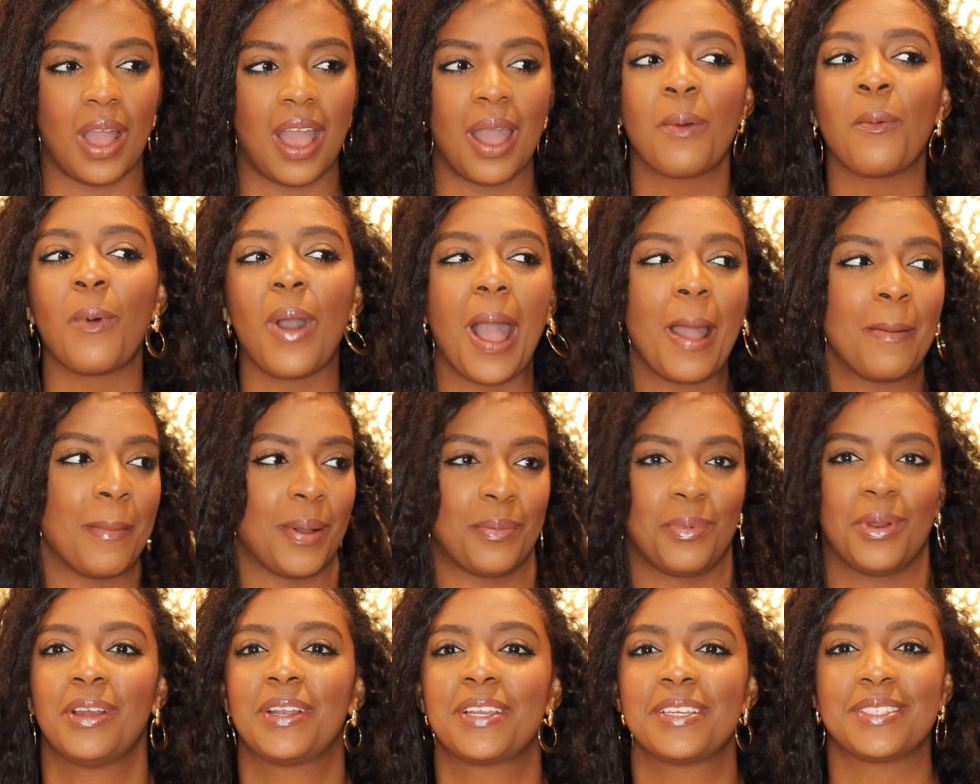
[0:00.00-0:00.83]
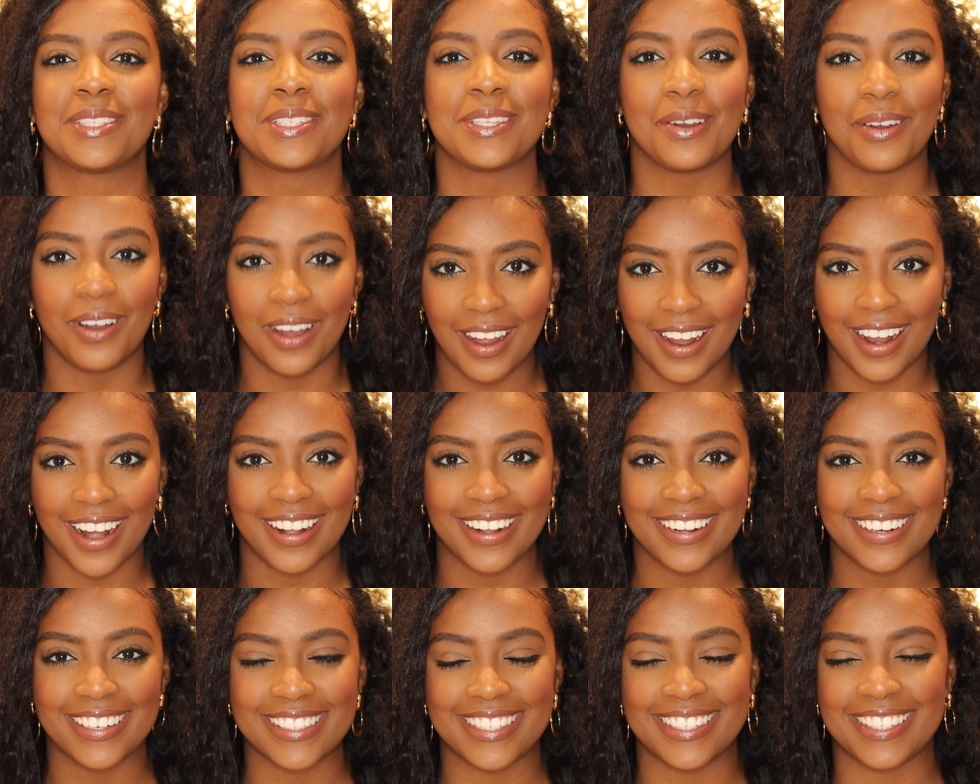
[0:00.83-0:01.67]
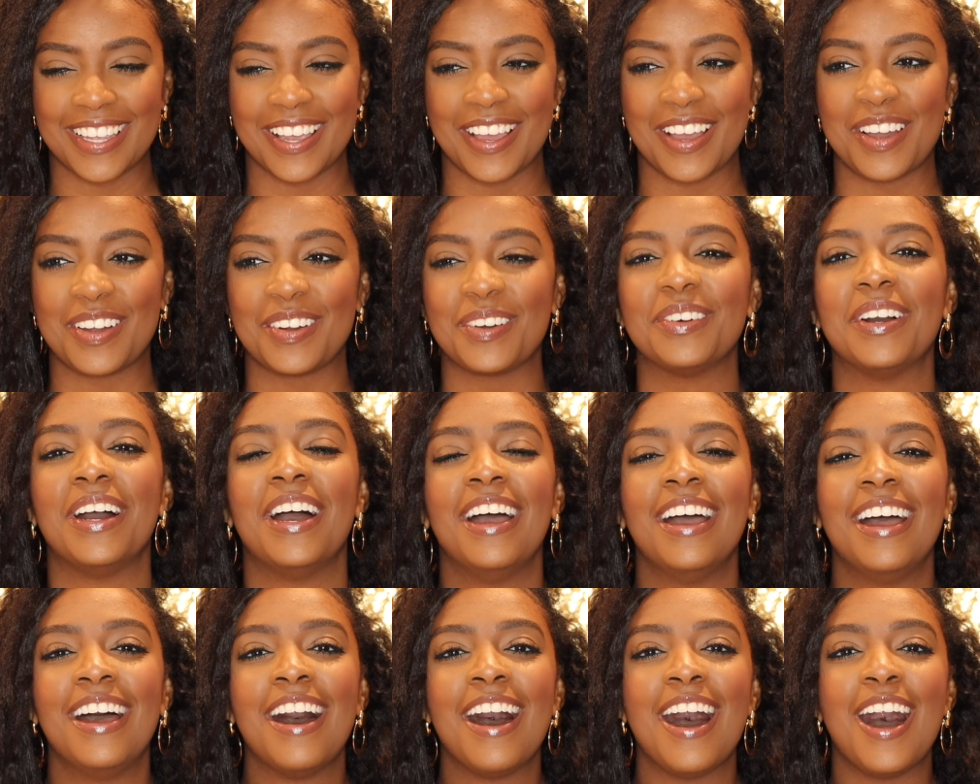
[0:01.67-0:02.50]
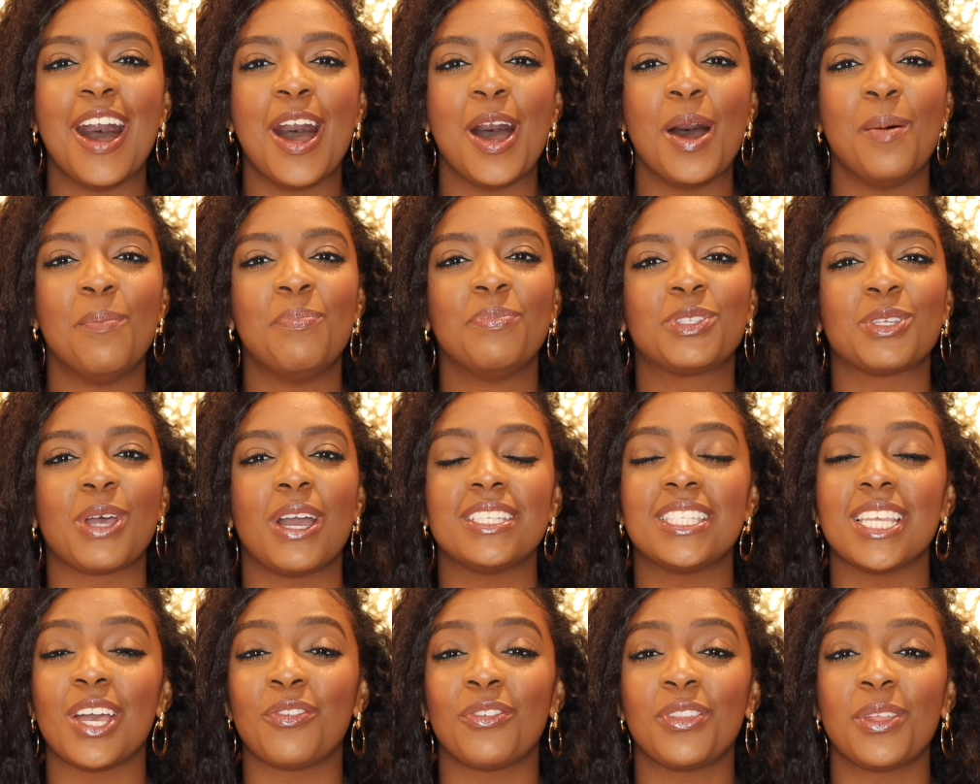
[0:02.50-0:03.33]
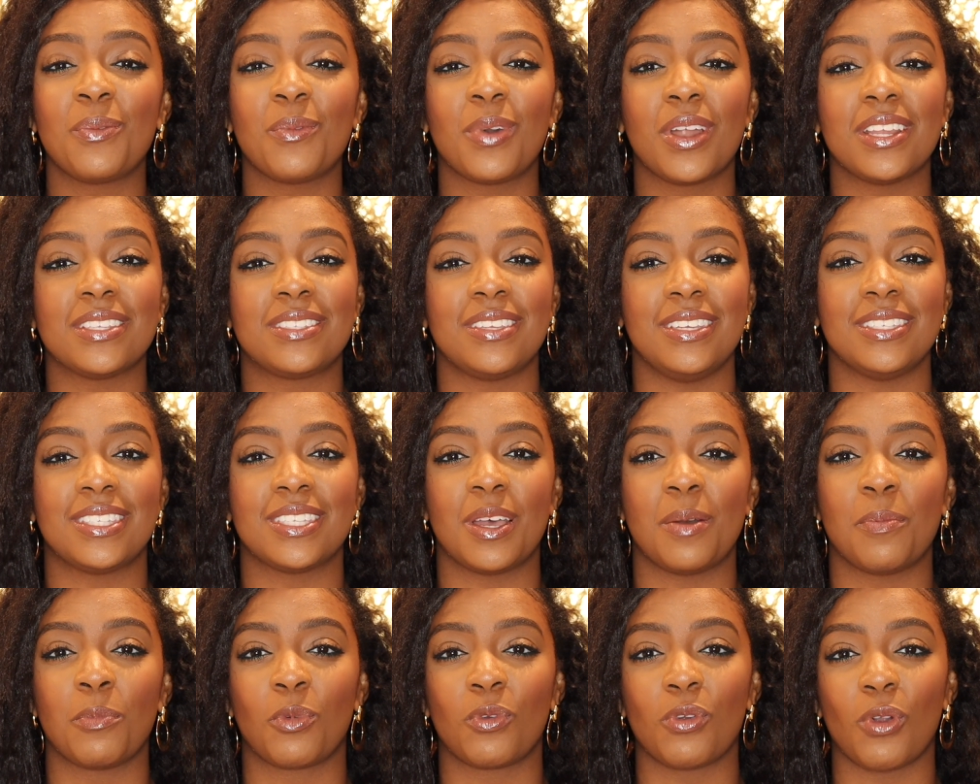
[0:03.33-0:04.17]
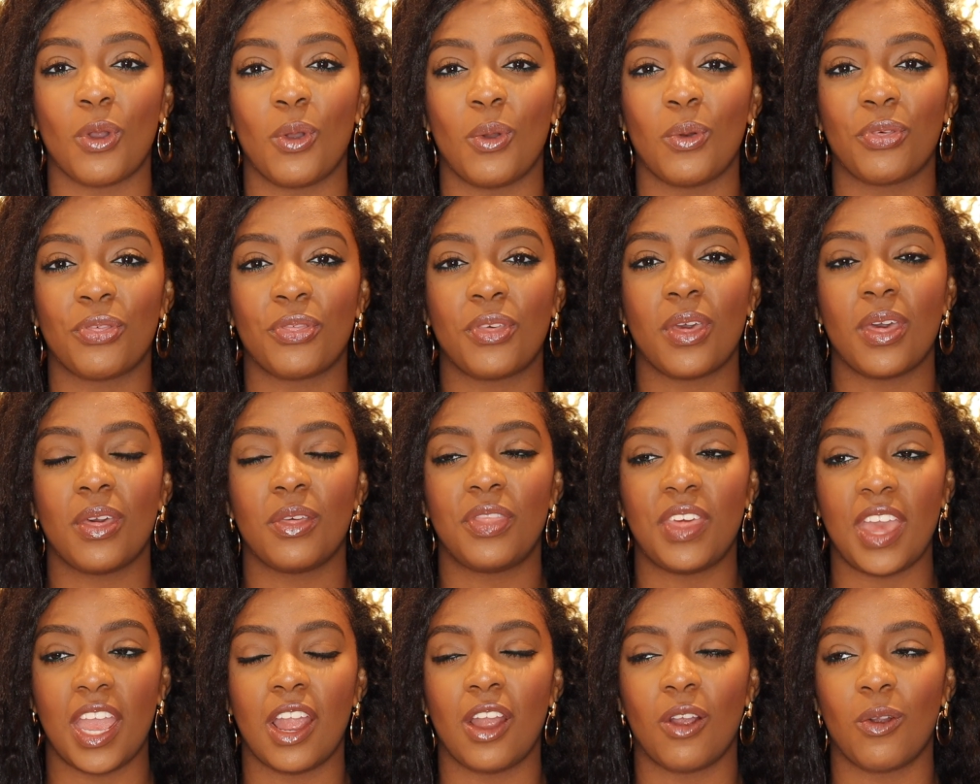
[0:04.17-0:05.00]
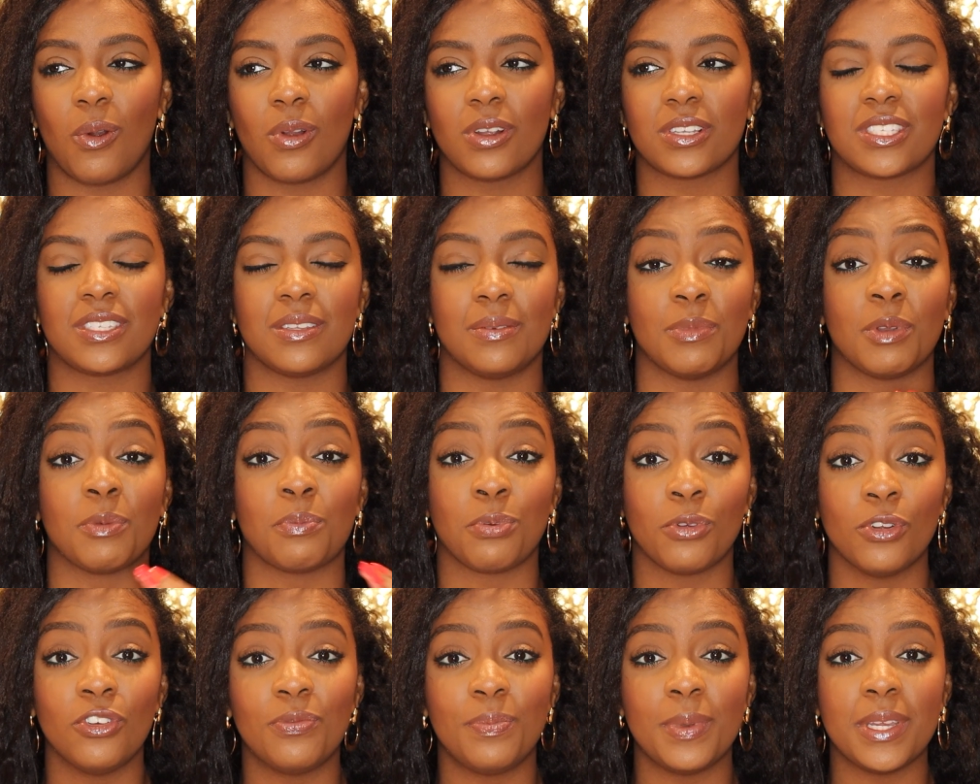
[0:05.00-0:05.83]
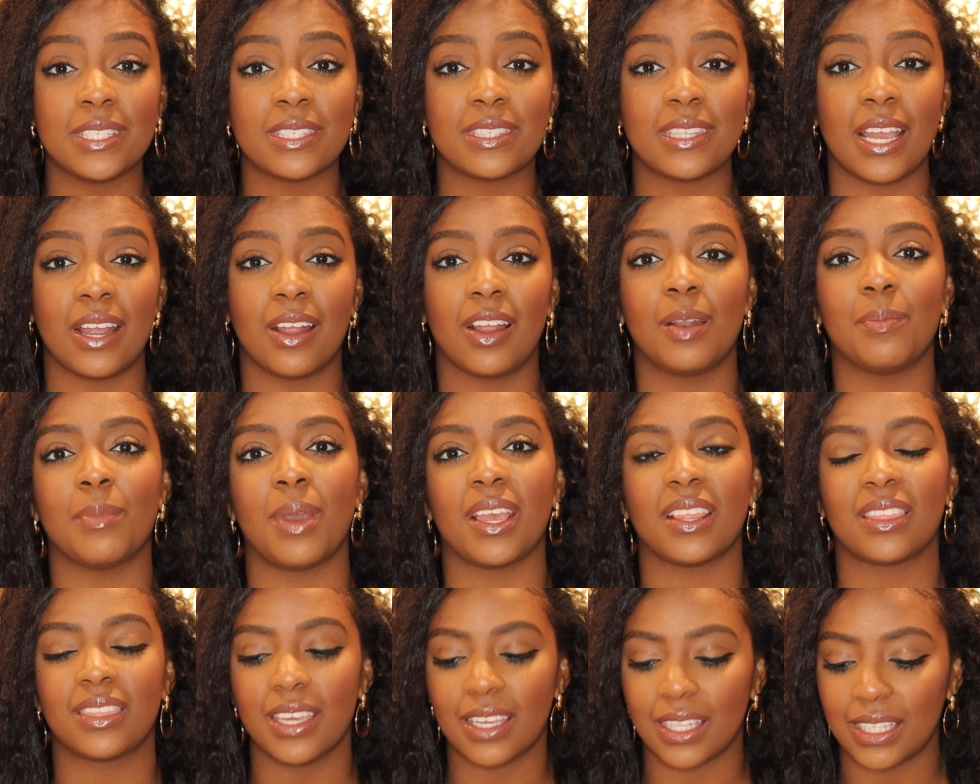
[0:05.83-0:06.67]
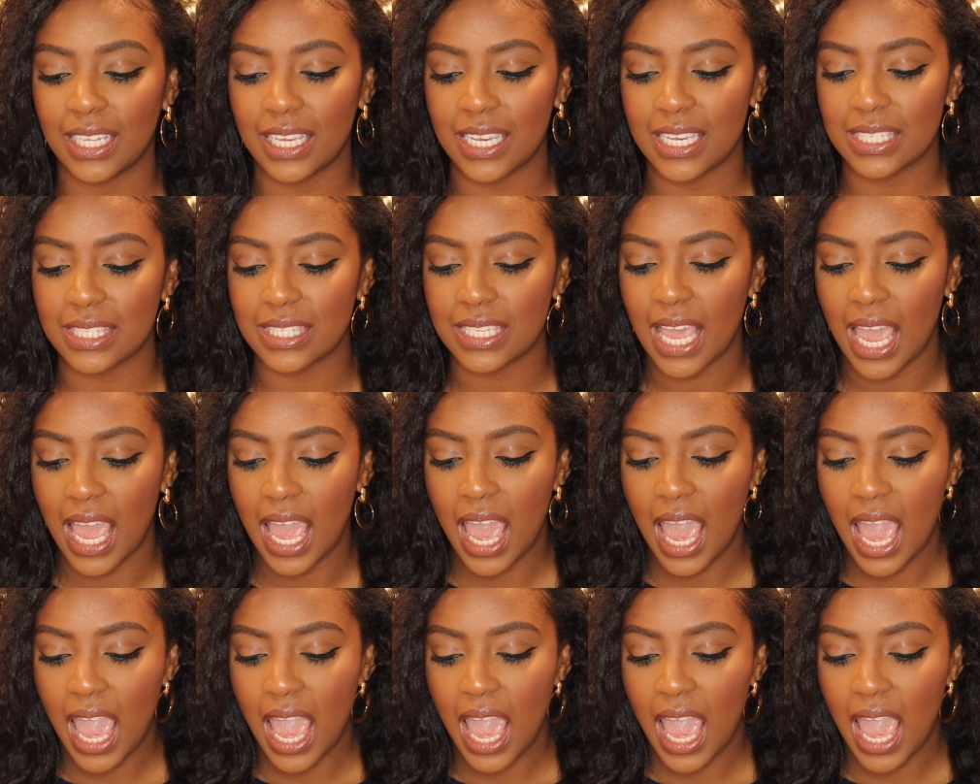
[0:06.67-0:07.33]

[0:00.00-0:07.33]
am I working so hard? So I definitely want to see some growth there, or some improvements there in my thickness.